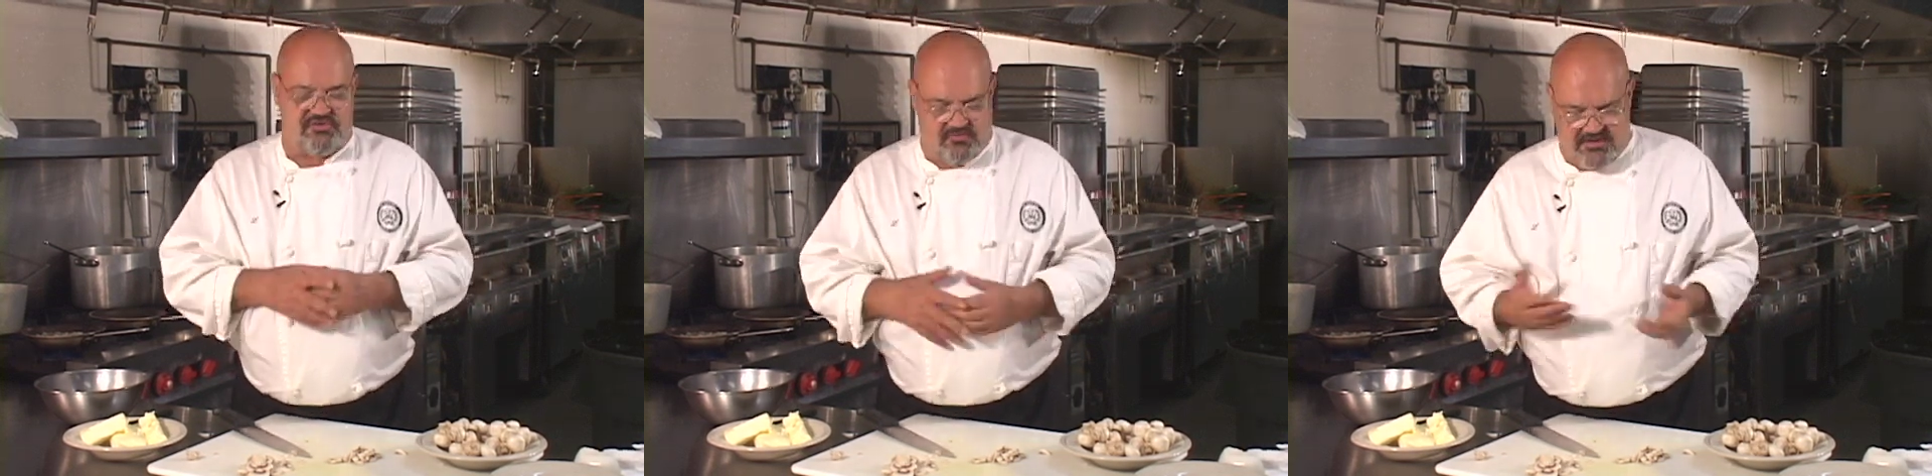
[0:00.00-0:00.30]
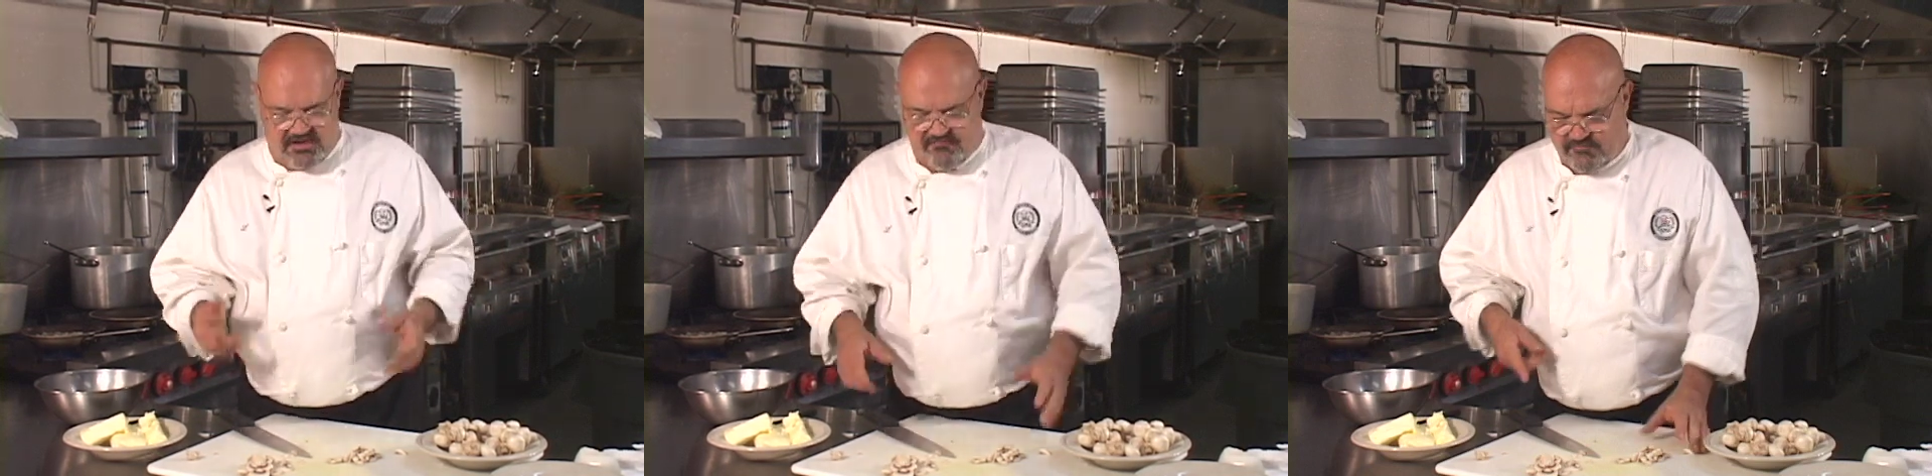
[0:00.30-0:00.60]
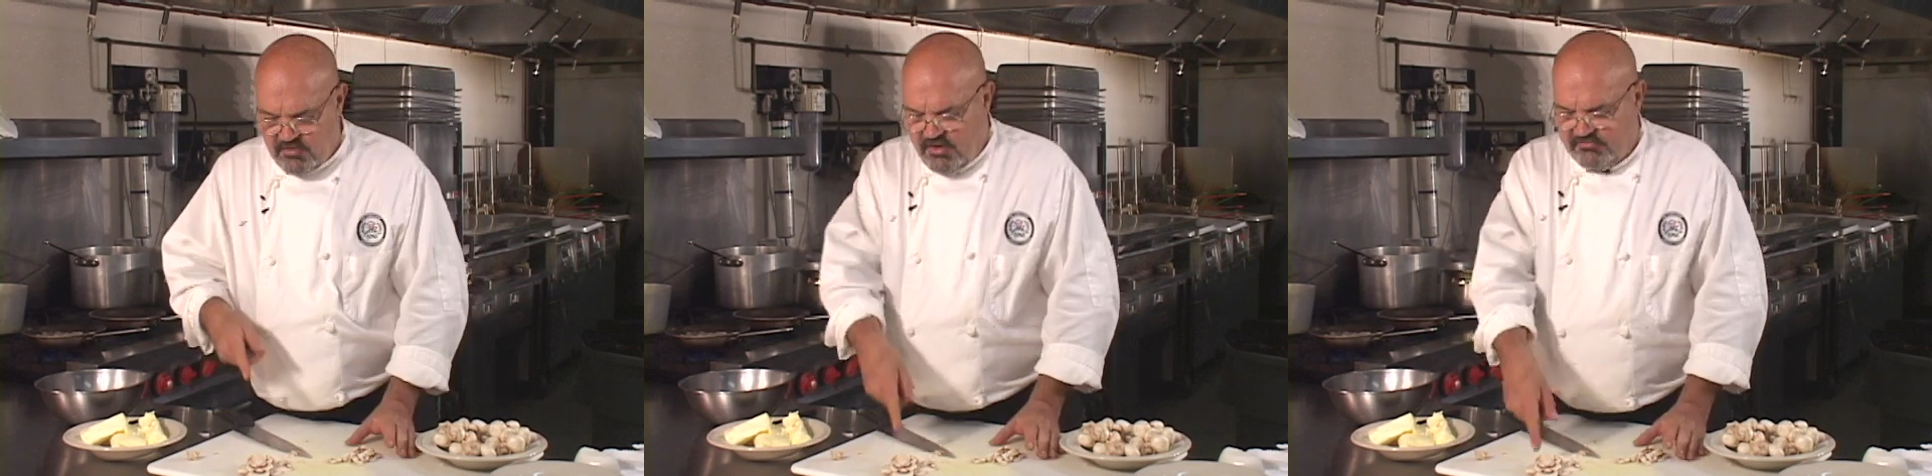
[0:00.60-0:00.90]
too big if you
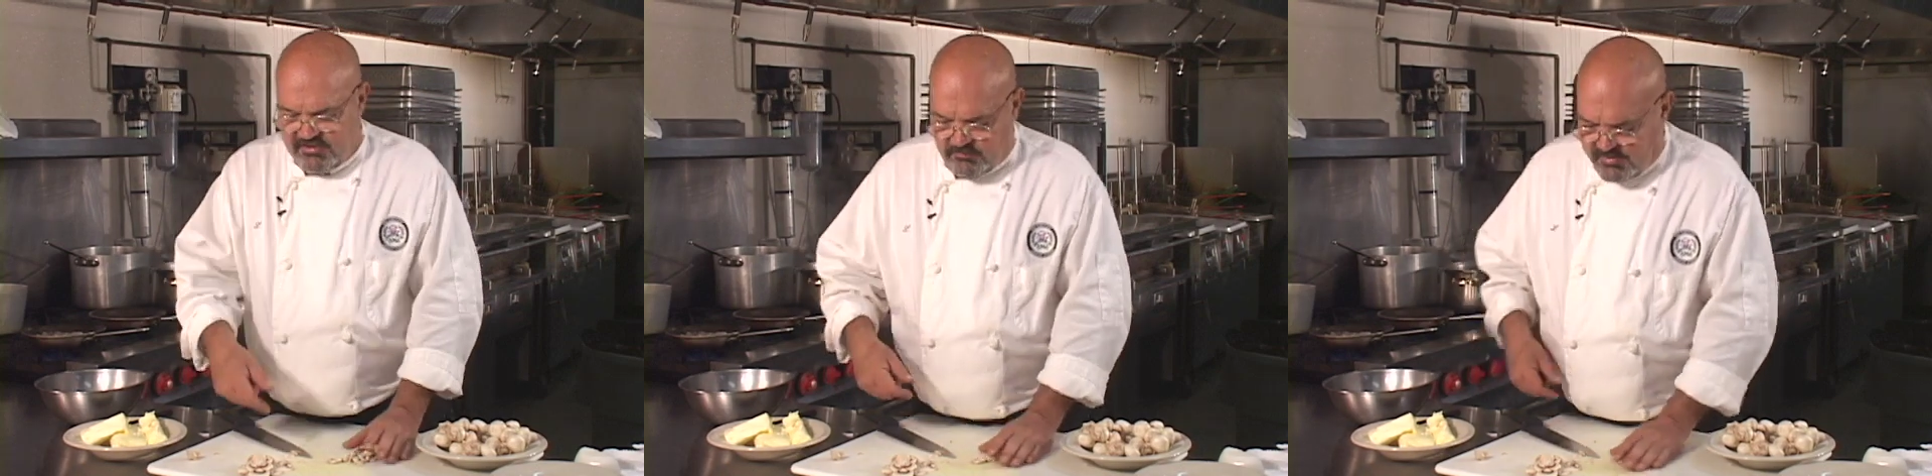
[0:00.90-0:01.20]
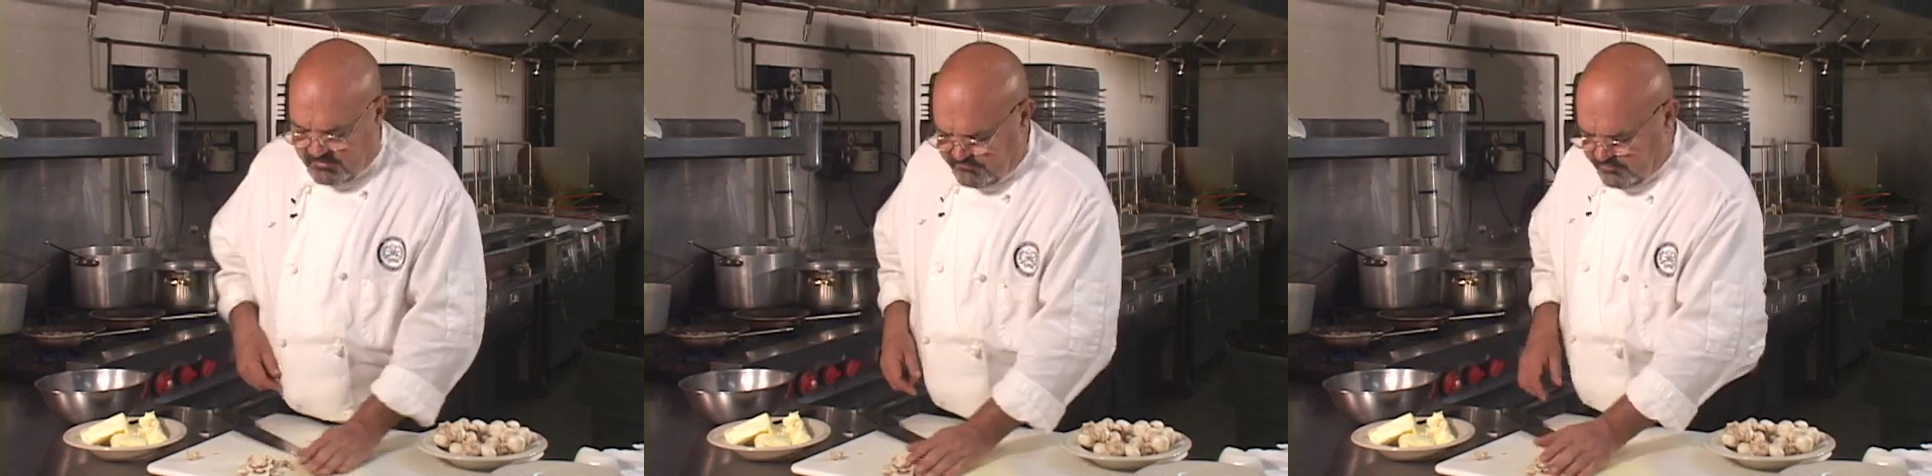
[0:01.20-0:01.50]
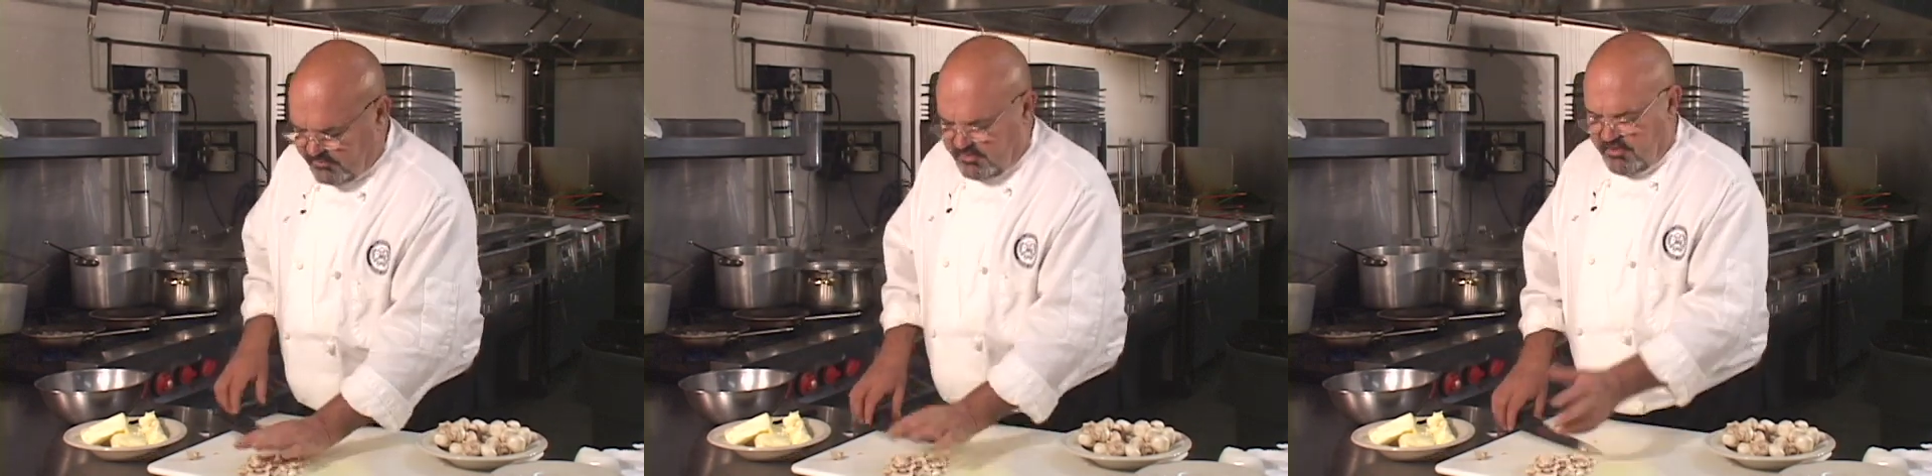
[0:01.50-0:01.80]
did what I'm
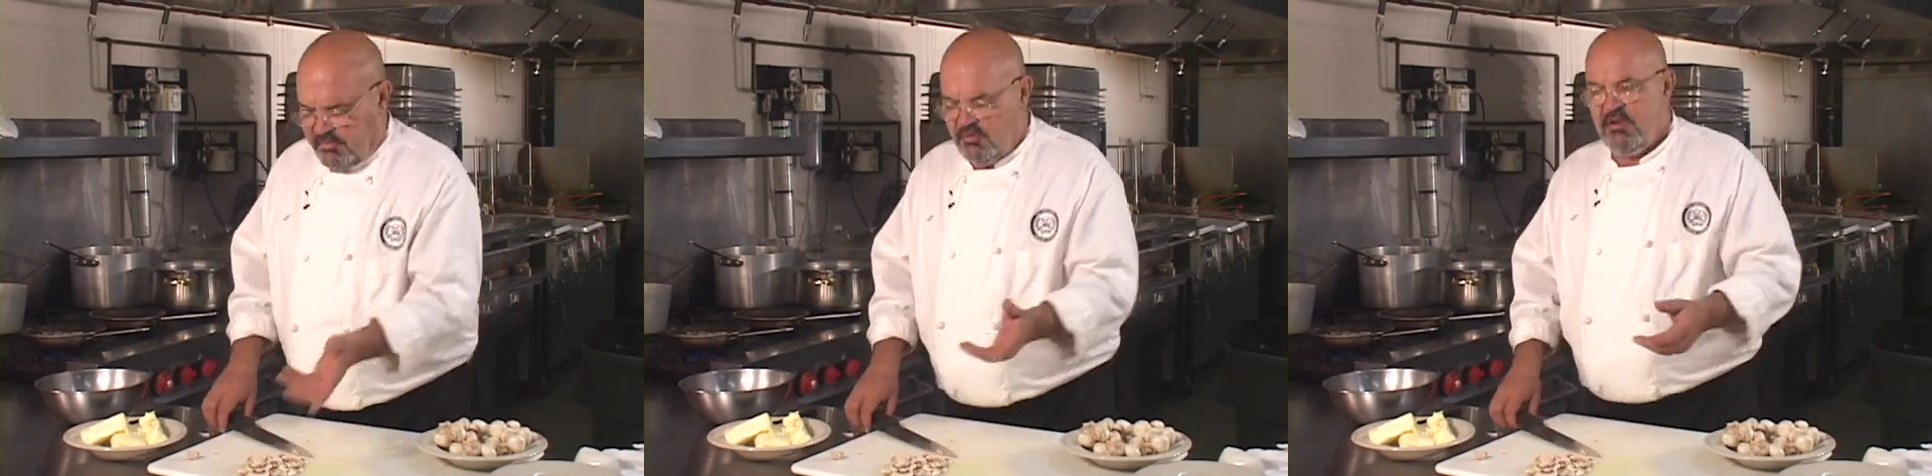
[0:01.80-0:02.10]
doing here